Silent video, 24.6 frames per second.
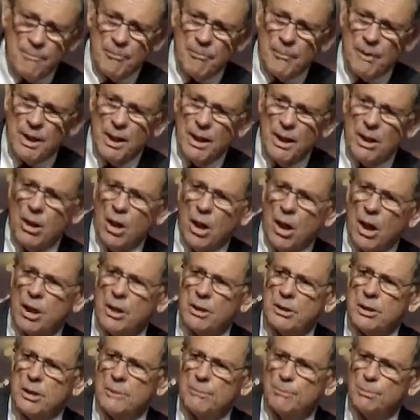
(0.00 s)
in order
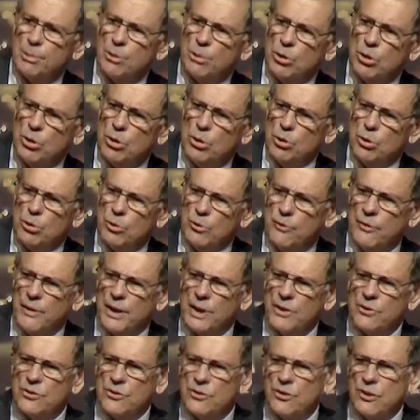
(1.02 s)
to prove
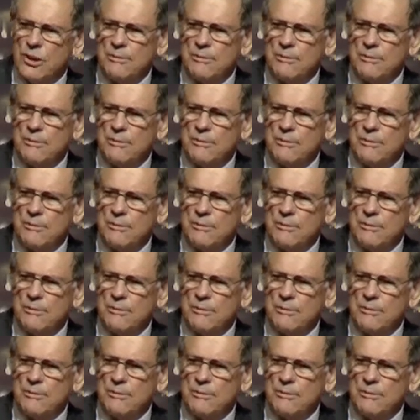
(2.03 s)
this